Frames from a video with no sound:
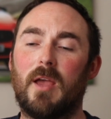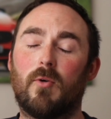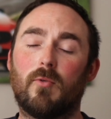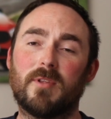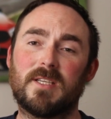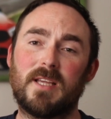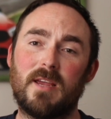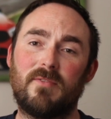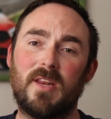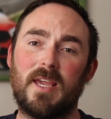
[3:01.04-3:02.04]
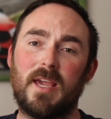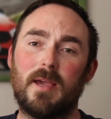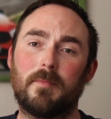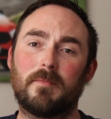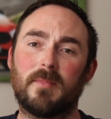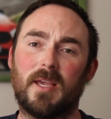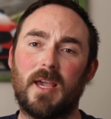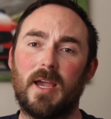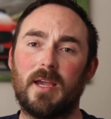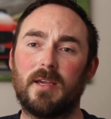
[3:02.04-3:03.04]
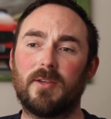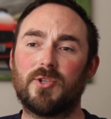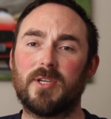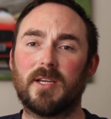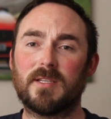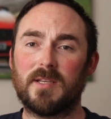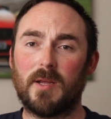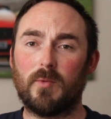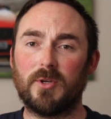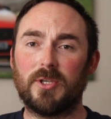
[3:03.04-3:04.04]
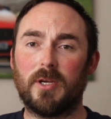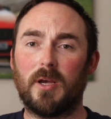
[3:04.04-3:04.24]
all the safety kit, the cage, extinguisher,